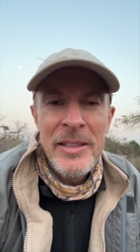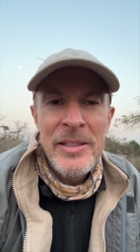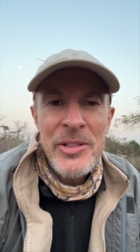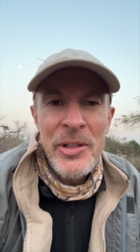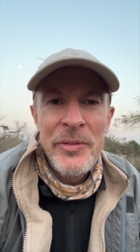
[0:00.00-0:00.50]

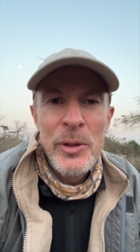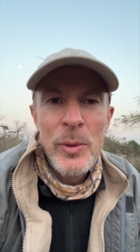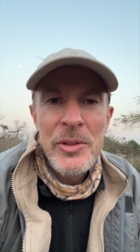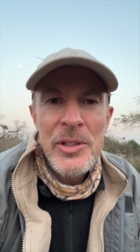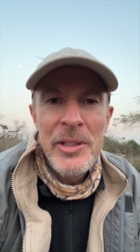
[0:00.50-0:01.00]
So if you
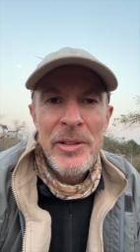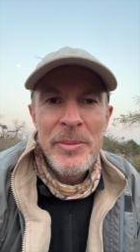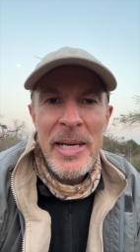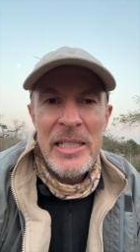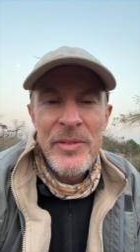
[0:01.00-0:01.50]
want to know the
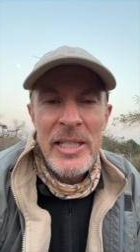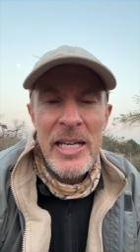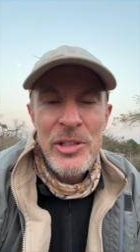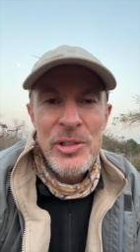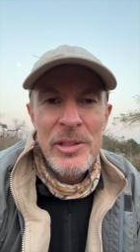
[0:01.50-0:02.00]

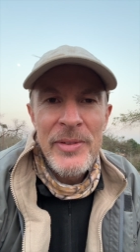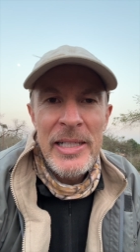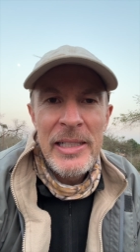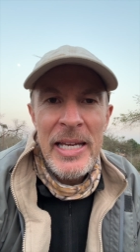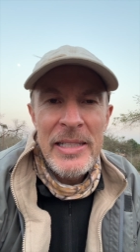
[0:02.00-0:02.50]
magnification of any
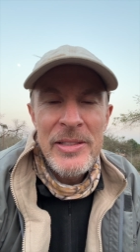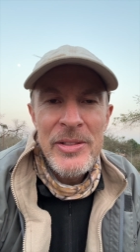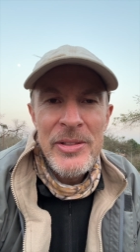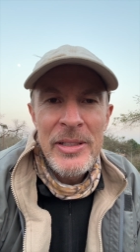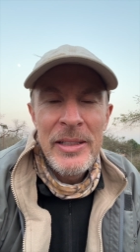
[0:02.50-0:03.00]

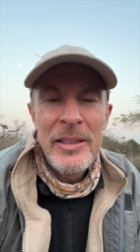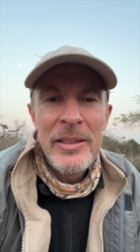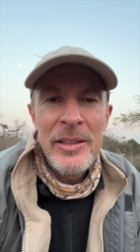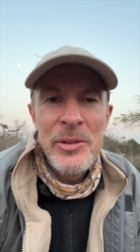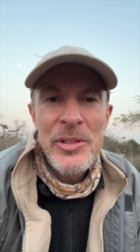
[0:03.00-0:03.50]
lens,
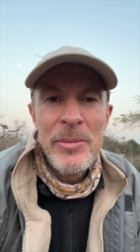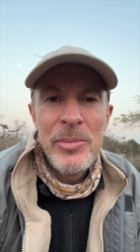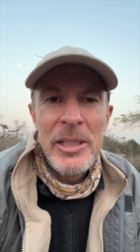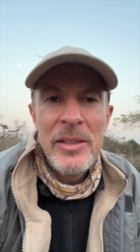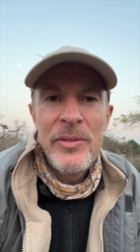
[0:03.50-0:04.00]
you
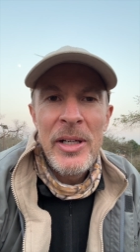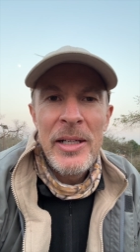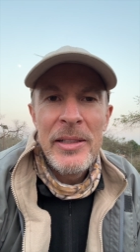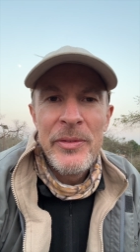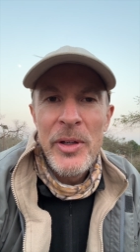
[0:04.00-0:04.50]
simply
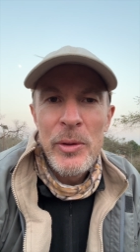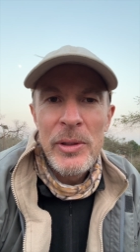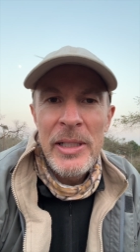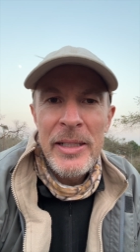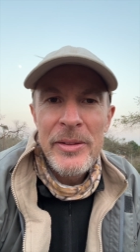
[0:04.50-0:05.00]
divide the focal
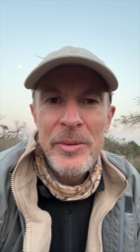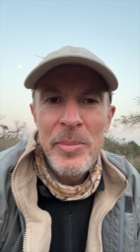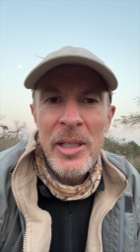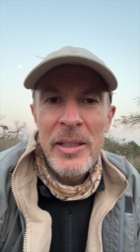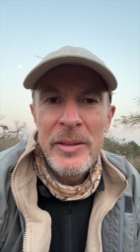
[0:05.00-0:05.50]
length
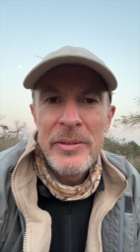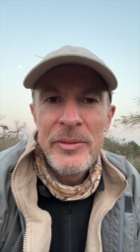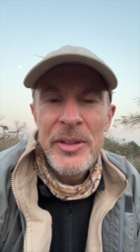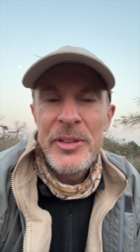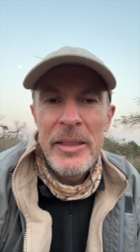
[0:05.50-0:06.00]
by
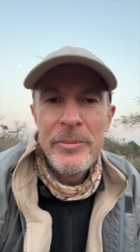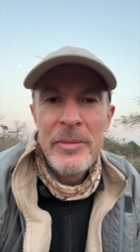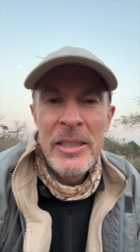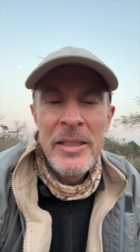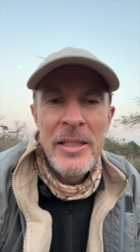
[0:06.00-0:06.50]
50.
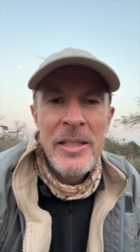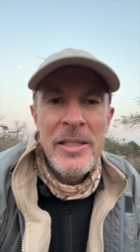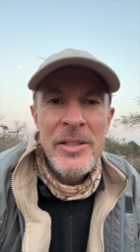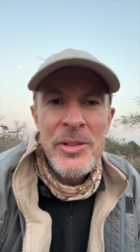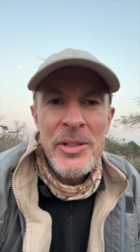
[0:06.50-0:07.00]

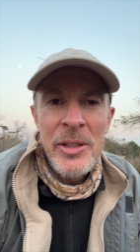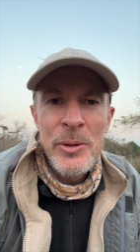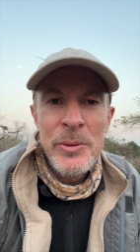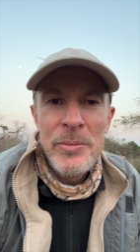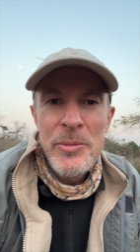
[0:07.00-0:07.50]

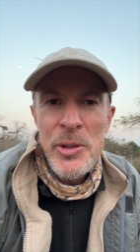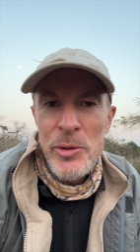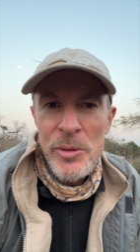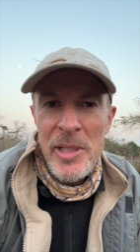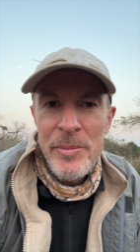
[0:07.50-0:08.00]
So
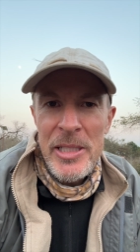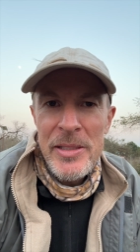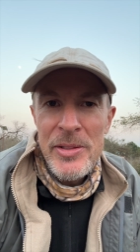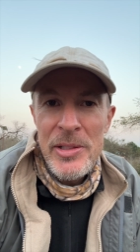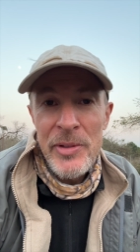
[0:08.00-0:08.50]

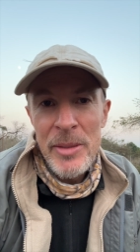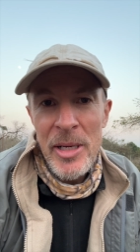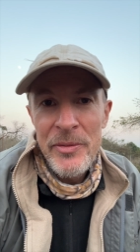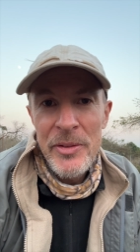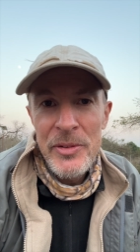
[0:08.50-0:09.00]
200mm divided by
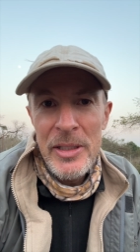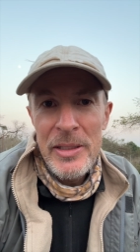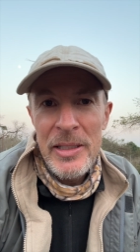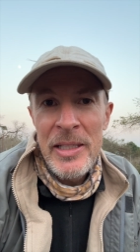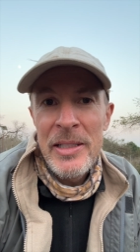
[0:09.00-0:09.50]
50
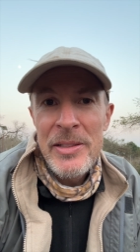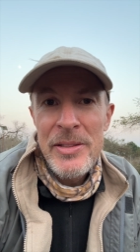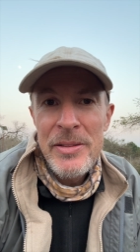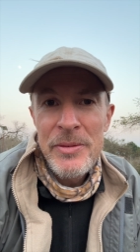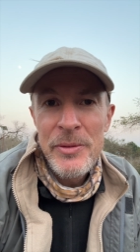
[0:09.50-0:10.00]
is
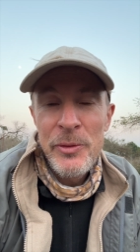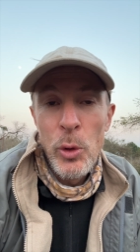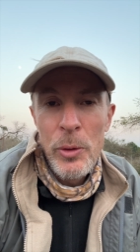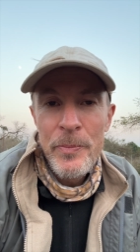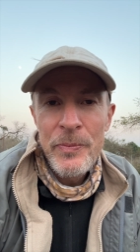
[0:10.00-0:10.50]
4.